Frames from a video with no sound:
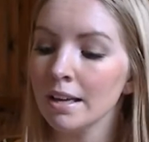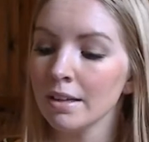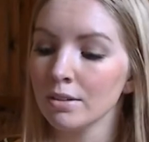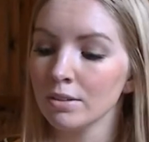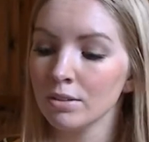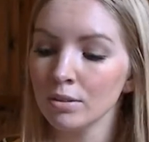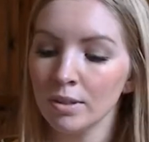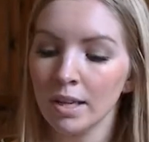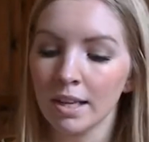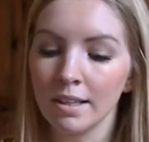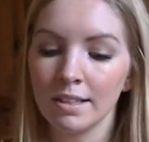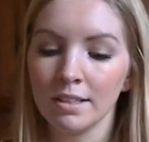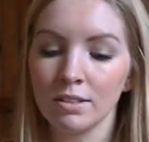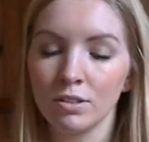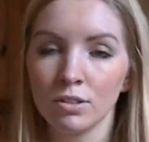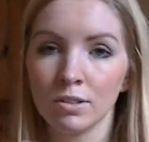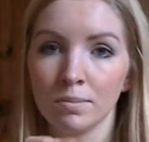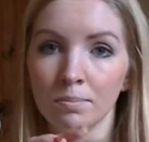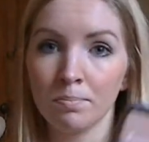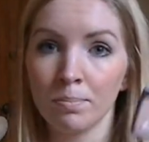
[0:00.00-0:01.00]
So yeah, these
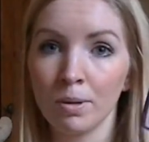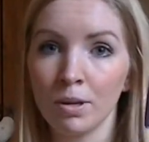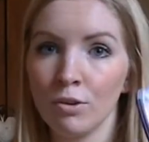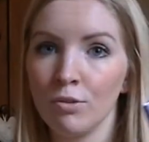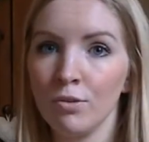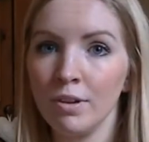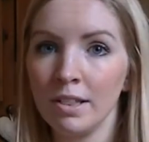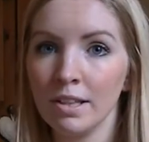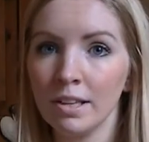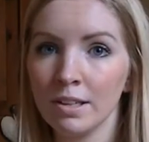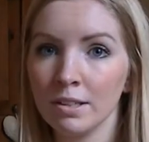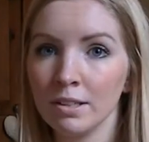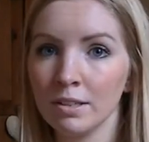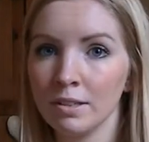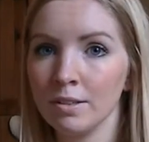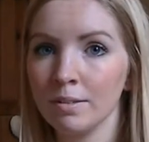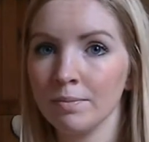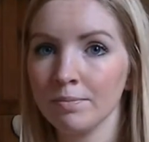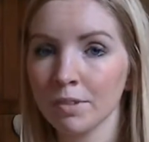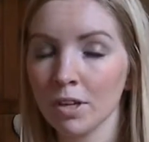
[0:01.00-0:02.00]
just perfect
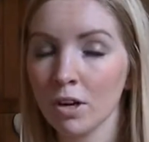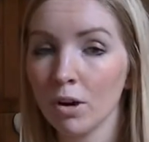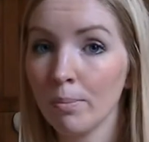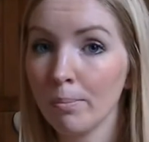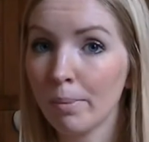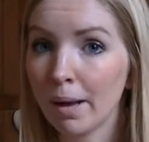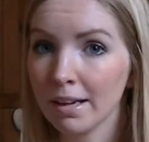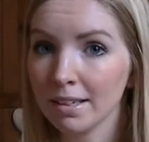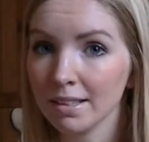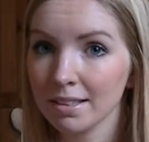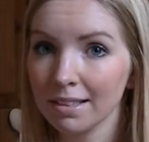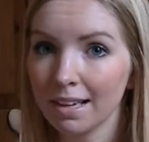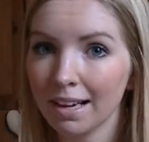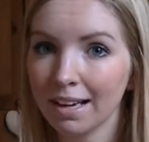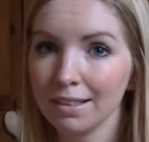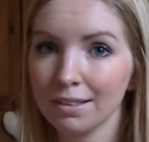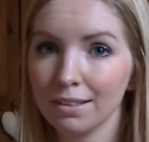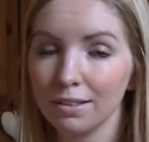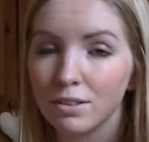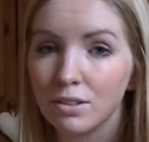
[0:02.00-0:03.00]
little compact
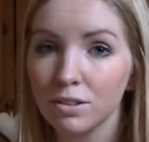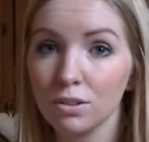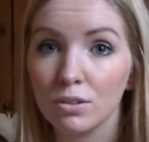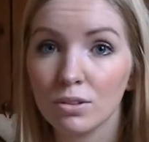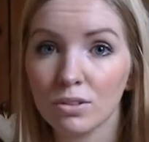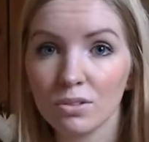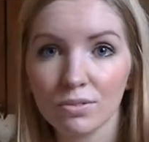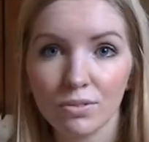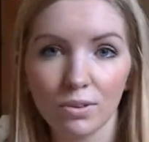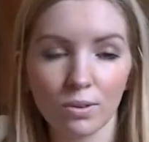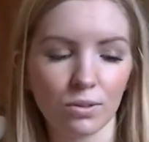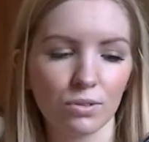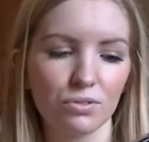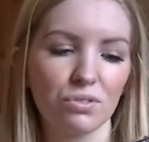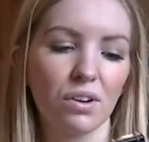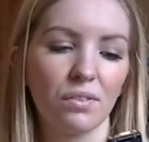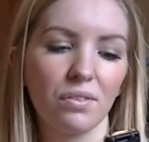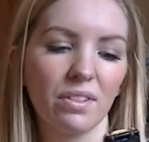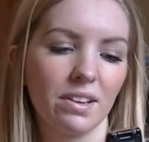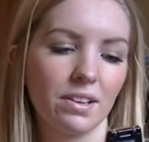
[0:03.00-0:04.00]
sizes are good for
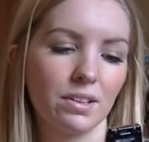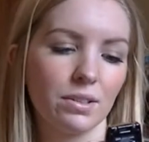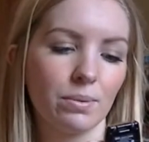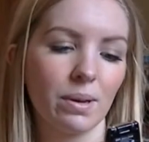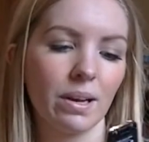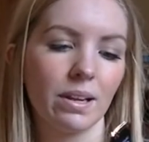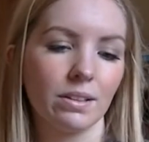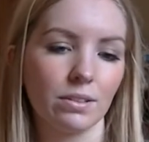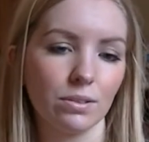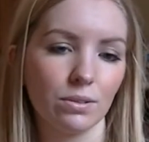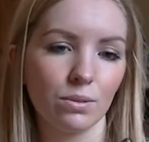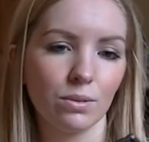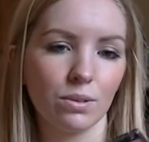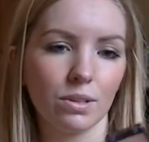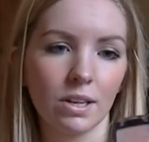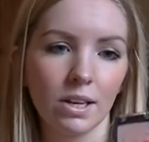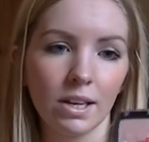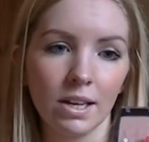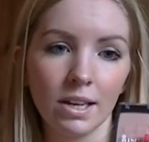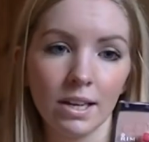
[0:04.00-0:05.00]
travelling as well. So
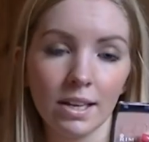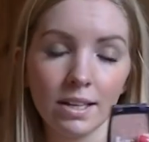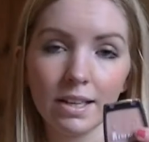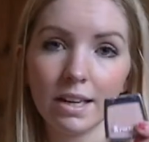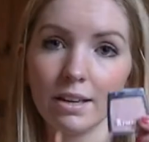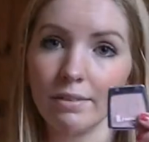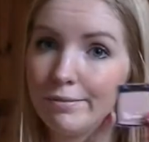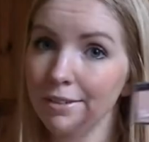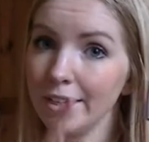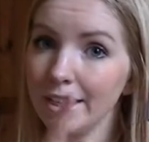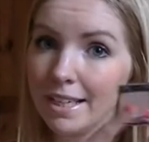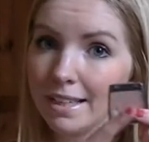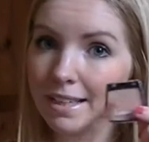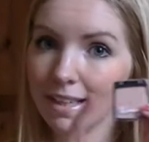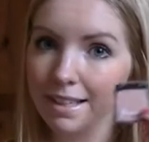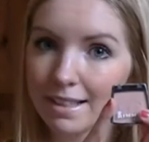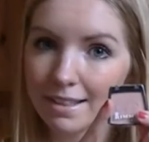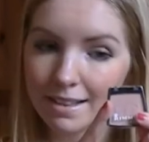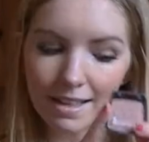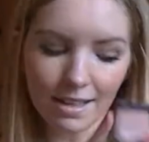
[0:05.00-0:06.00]
yeah, really like